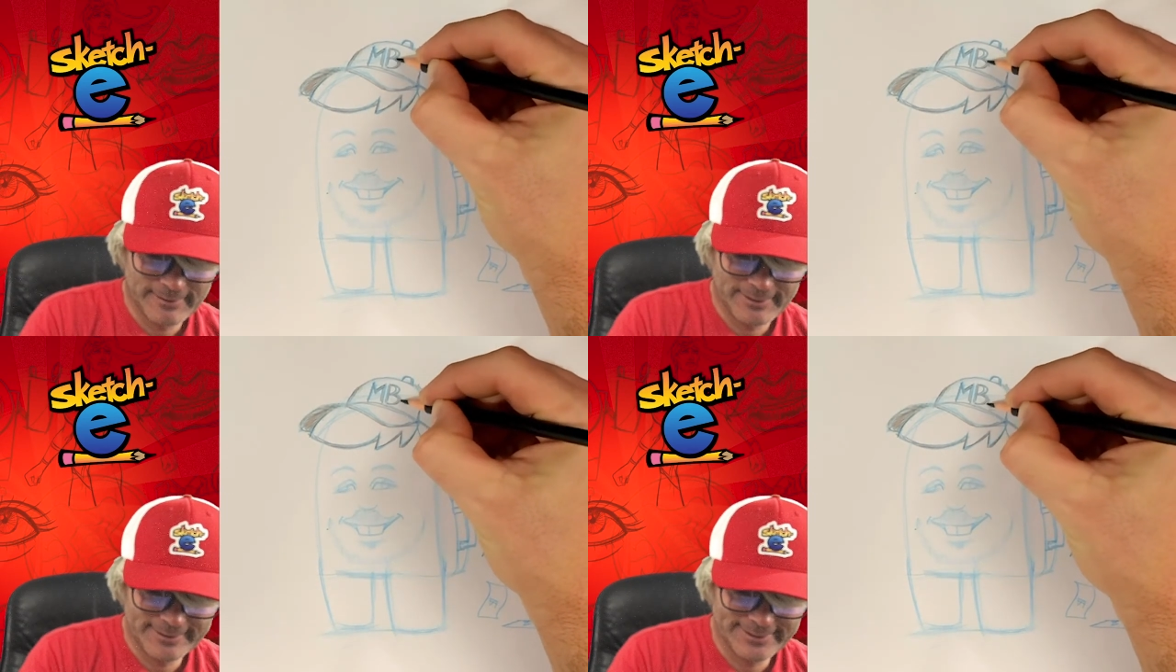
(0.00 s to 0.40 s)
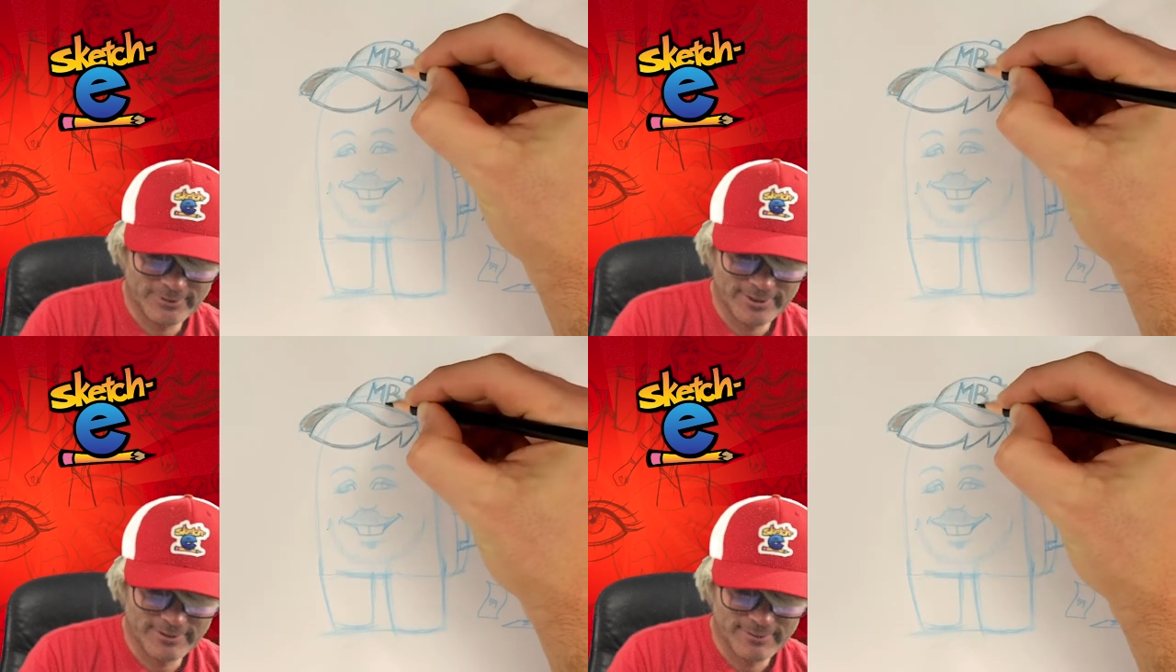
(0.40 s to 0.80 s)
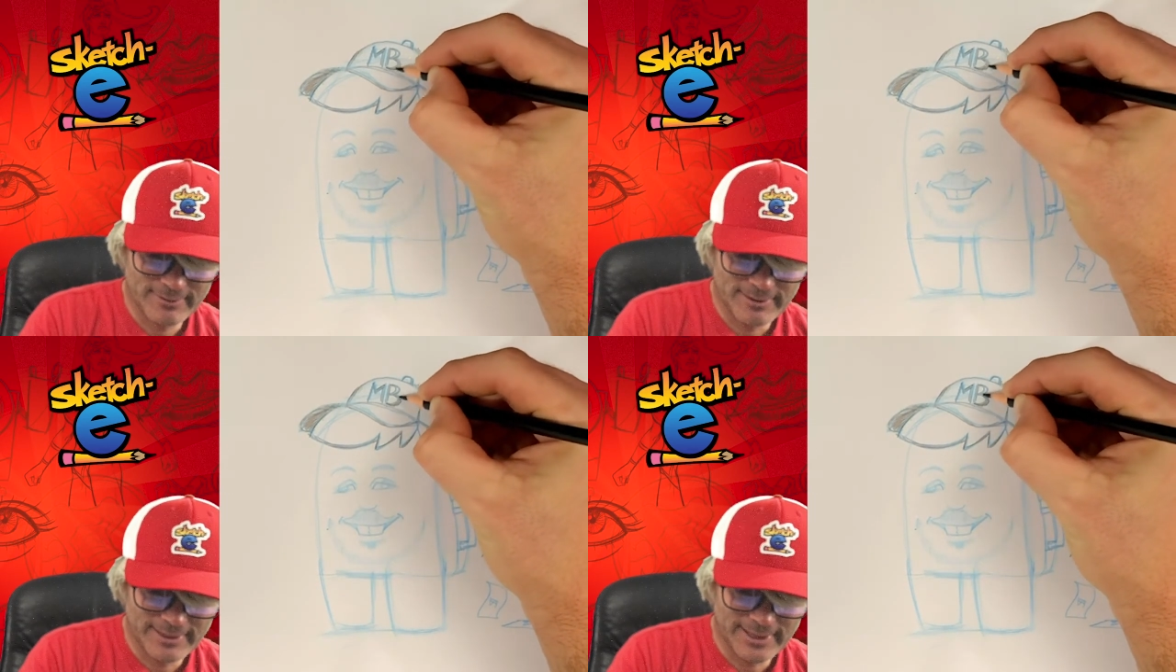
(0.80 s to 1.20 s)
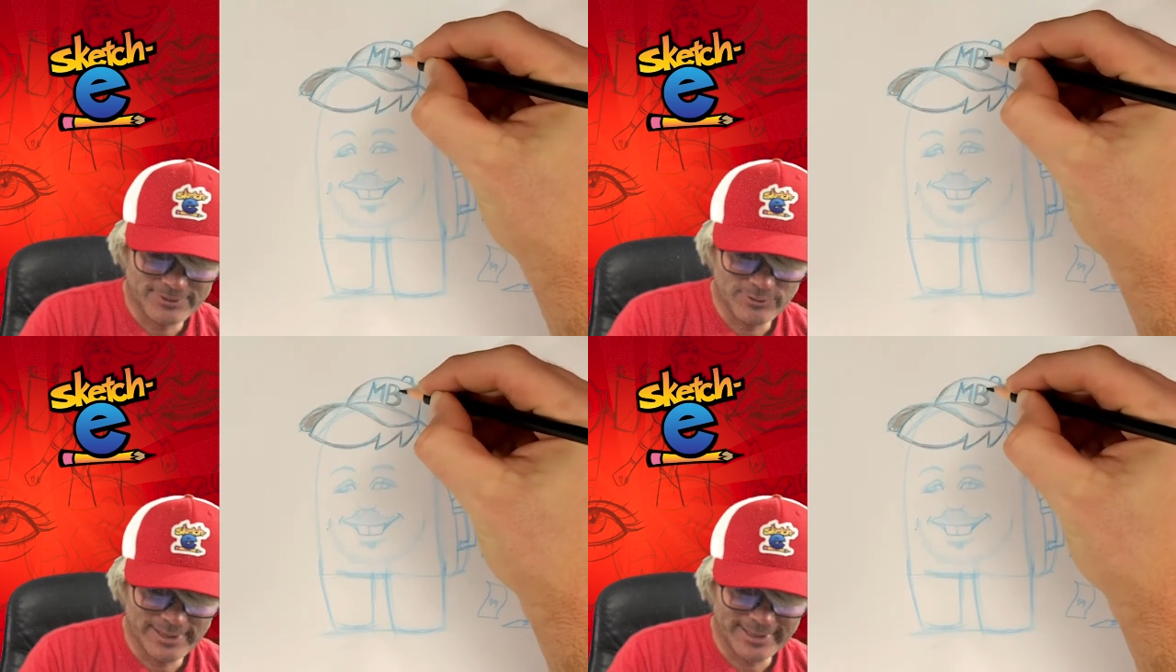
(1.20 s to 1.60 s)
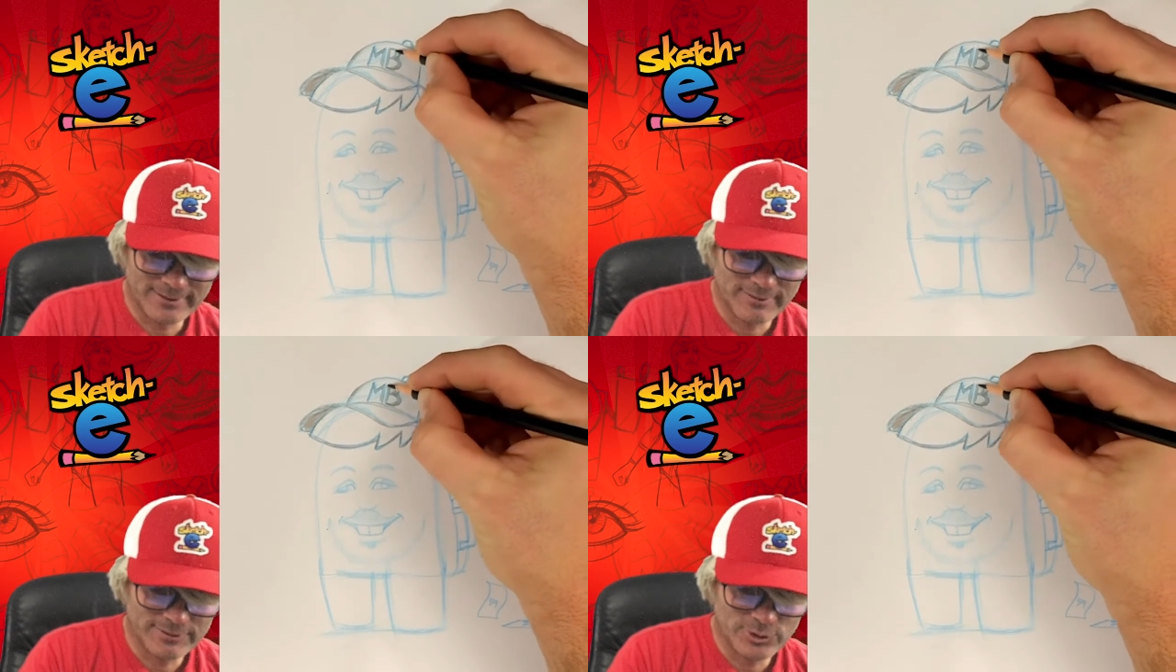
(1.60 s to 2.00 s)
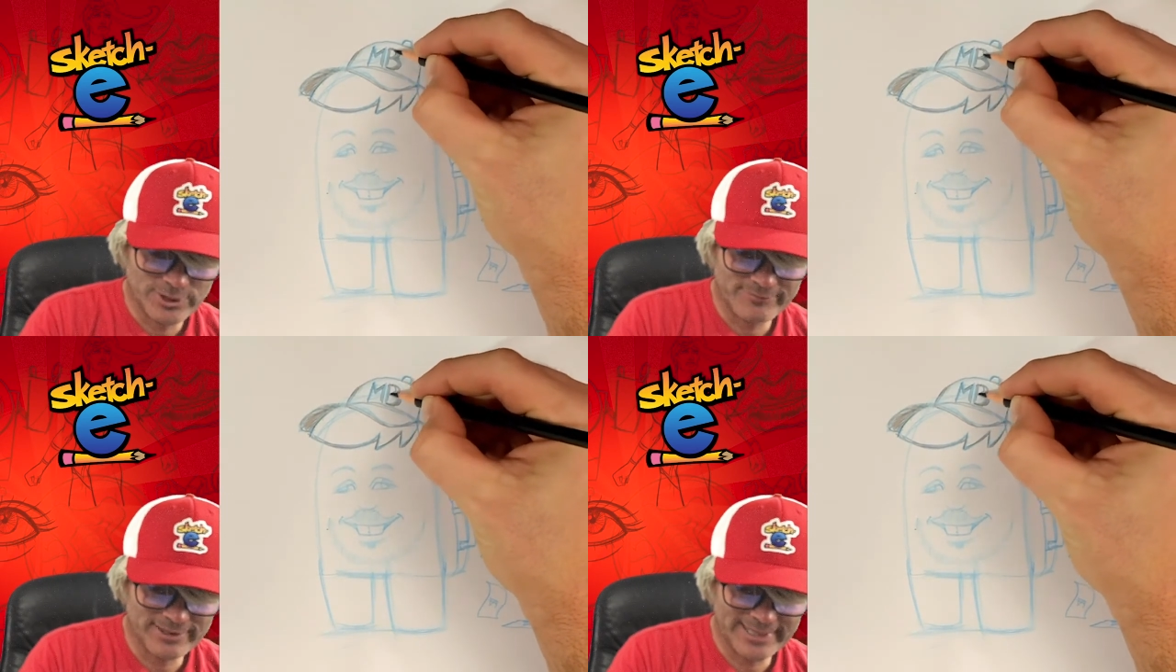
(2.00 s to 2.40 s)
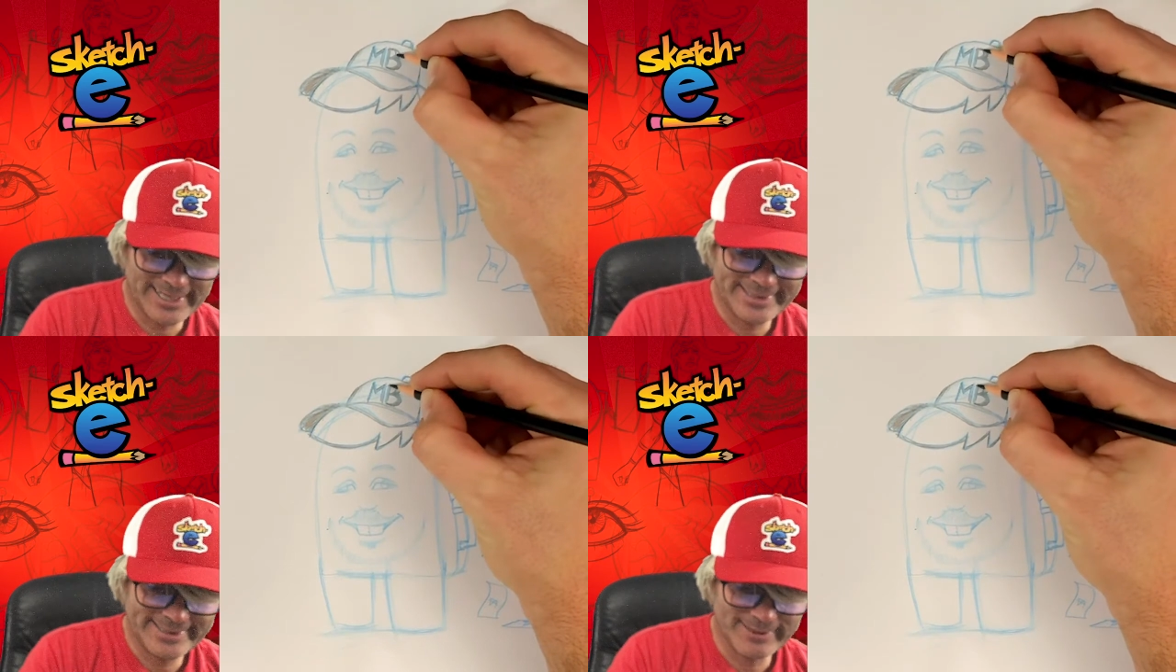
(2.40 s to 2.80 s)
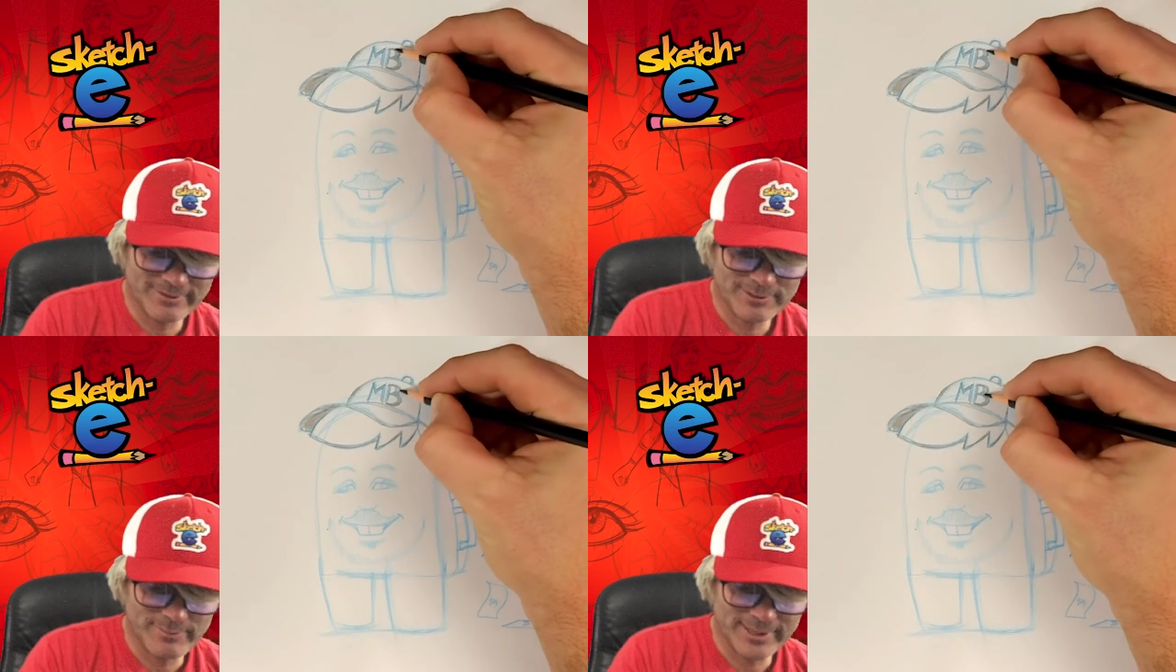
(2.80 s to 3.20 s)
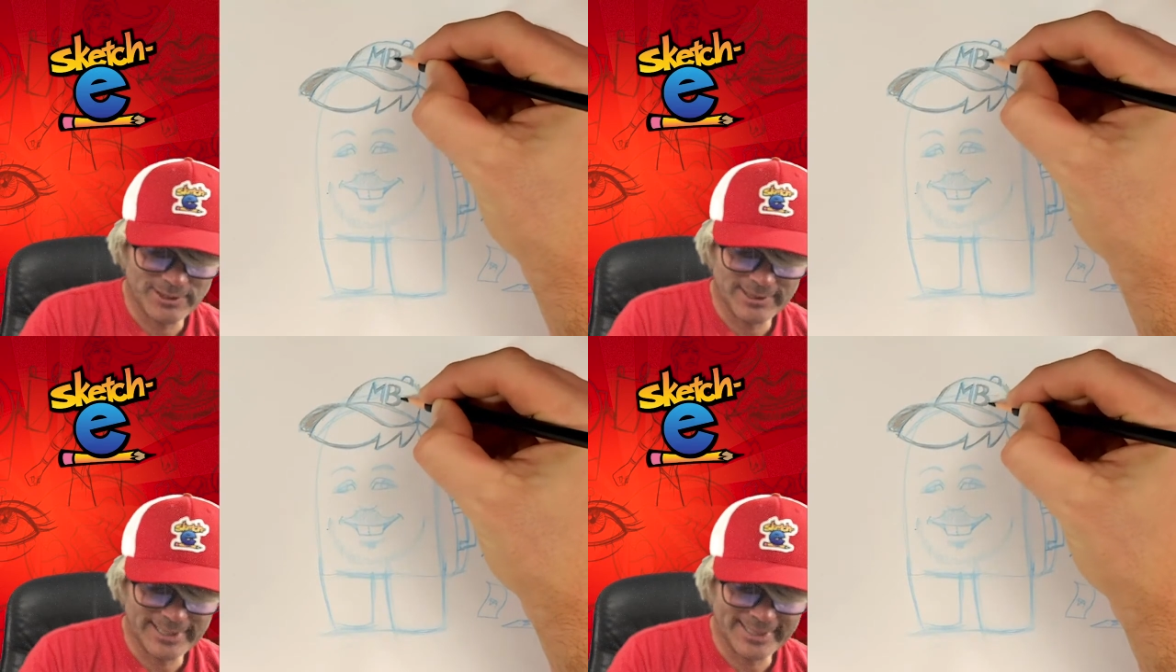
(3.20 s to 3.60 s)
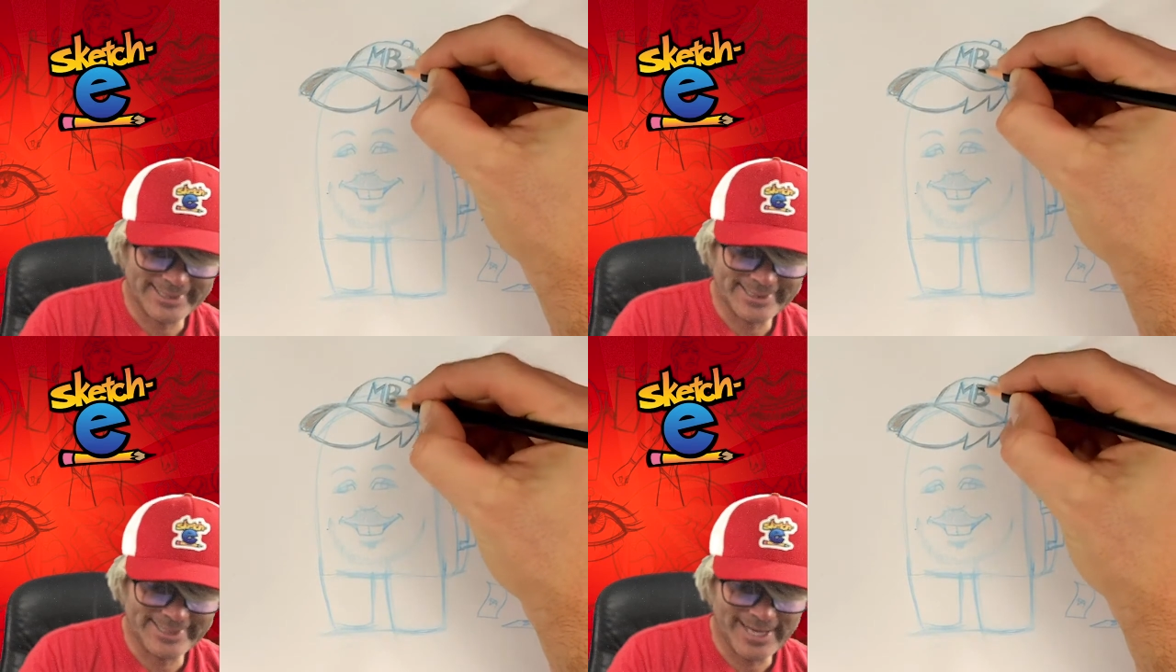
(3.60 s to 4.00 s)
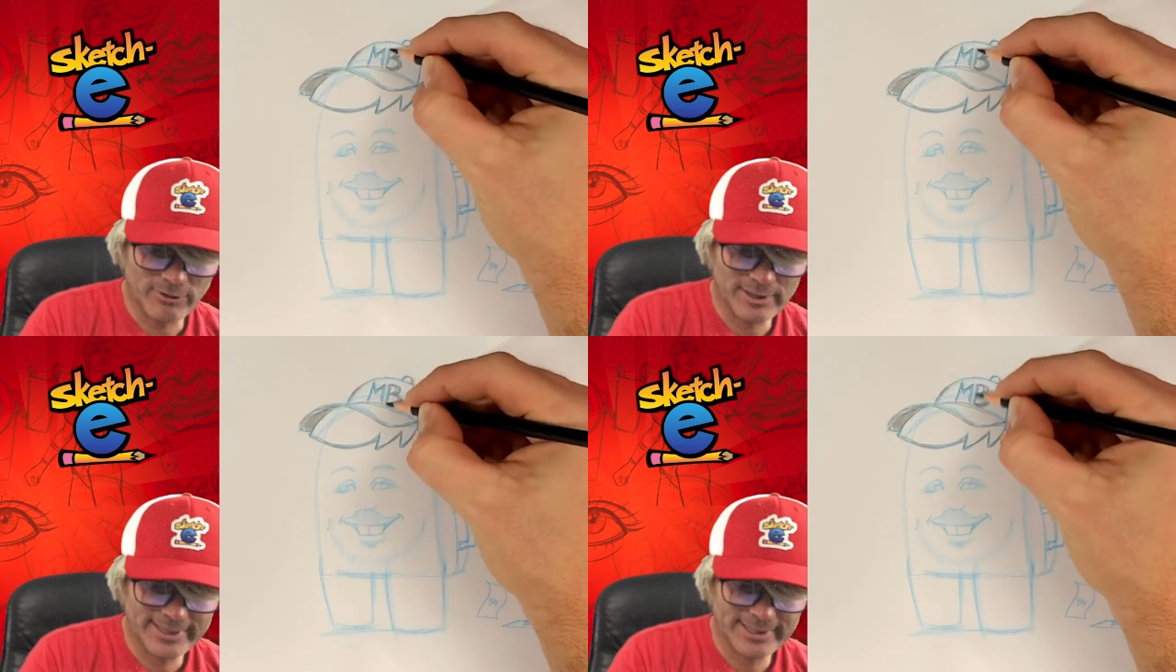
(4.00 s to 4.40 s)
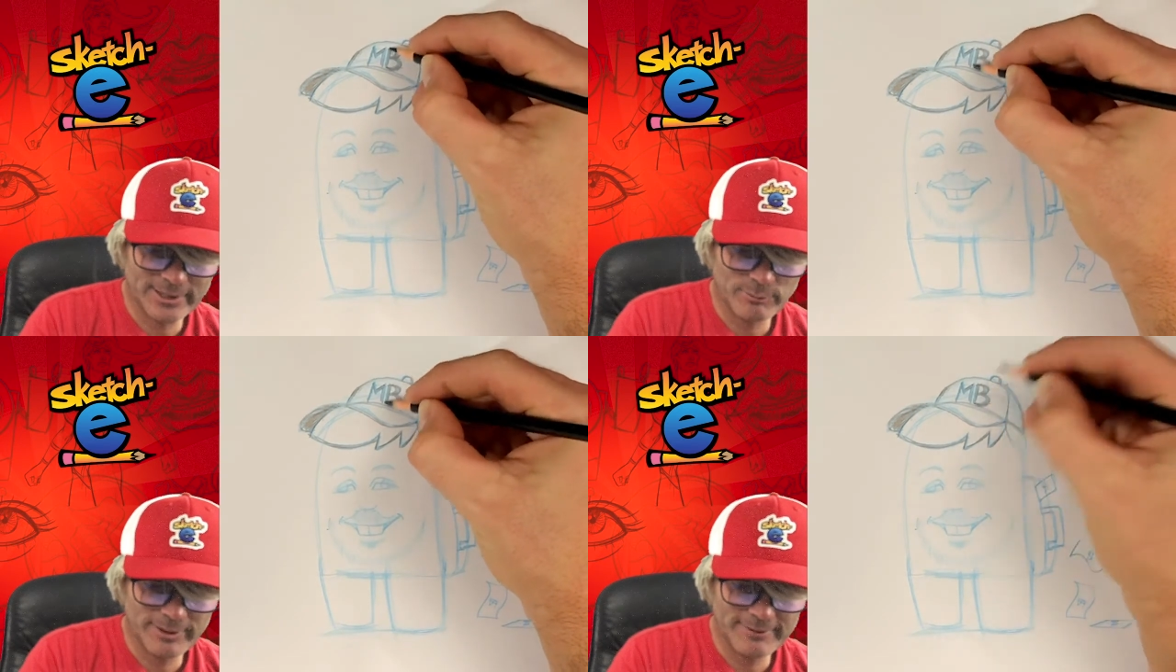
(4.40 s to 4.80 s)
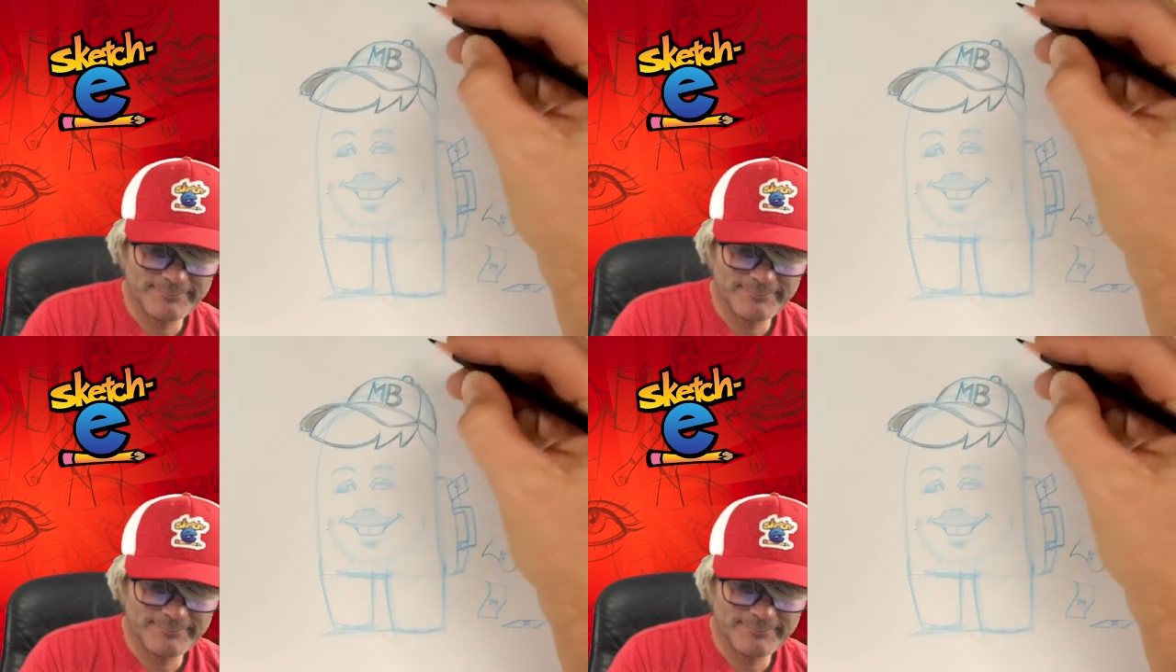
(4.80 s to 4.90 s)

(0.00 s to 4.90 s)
See how I do like 2 different lines here to make it look like it's an outline a little bit.